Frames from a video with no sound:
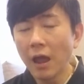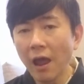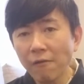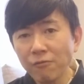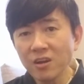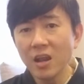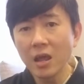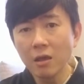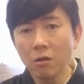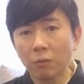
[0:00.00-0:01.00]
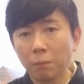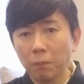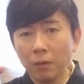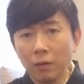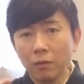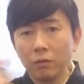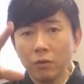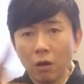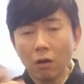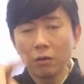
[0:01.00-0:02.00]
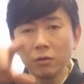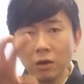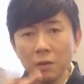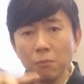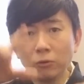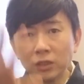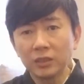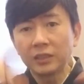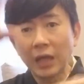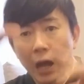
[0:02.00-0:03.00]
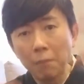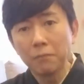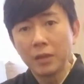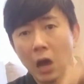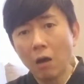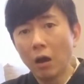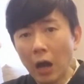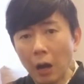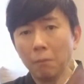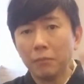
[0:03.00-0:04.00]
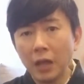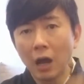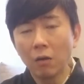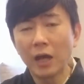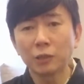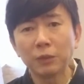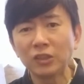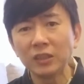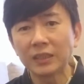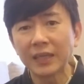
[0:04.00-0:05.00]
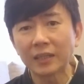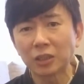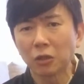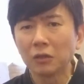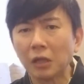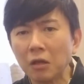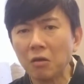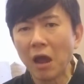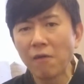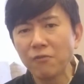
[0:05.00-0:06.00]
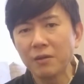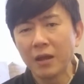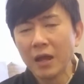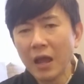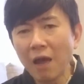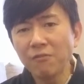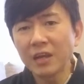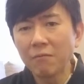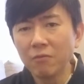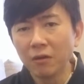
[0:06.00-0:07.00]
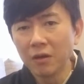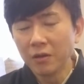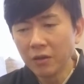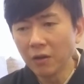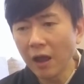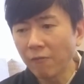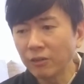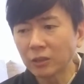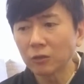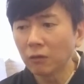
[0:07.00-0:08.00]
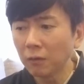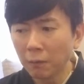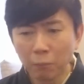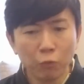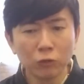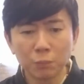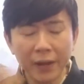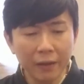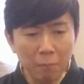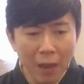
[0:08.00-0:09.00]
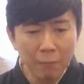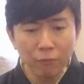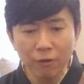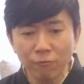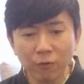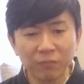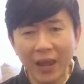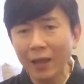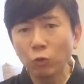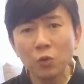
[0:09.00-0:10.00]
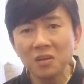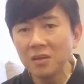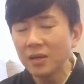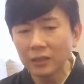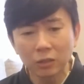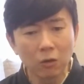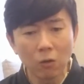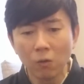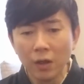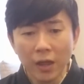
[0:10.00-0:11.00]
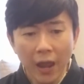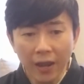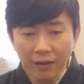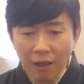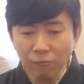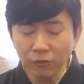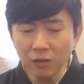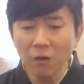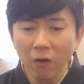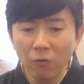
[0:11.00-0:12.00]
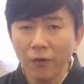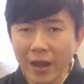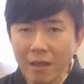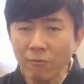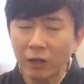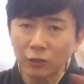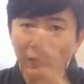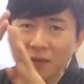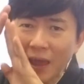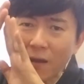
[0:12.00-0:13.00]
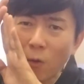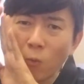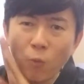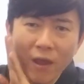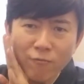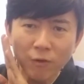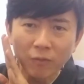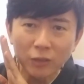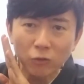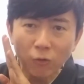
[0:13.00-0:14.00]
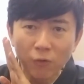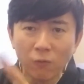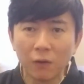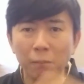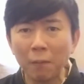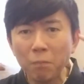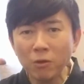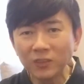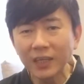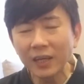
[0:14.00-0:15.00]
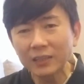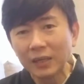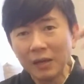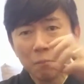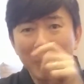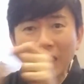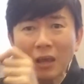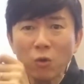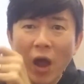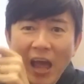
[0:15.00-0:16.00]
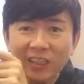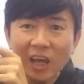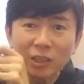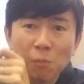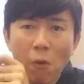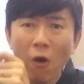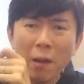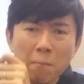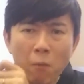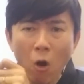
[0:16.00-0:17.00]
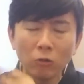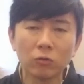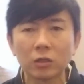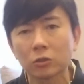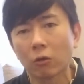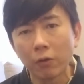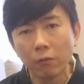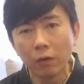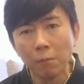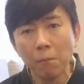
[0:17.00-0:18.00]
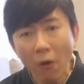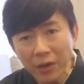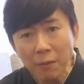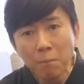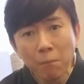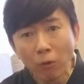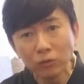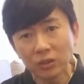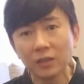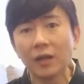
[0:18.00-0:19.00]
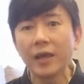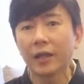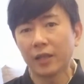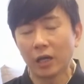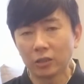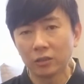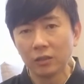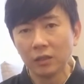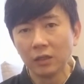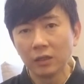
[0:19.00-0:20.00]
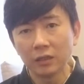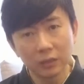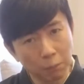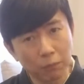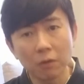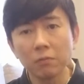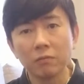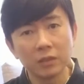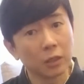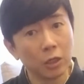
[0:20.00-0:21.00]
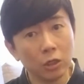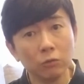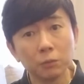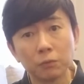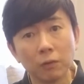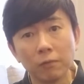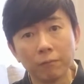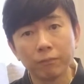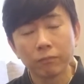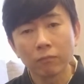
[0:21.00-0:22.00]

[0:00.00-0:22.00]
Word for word: every day your your your emotions is up, down, up, down, especially sad songs, and then you every every time you you know every song pulls back memory from ten, twenty years ago. And therefore, you know, already we are trying to get away from the story world, but music is making you attached more and more to the story world, more emotionally attached. It's a problem, it's a huge problem.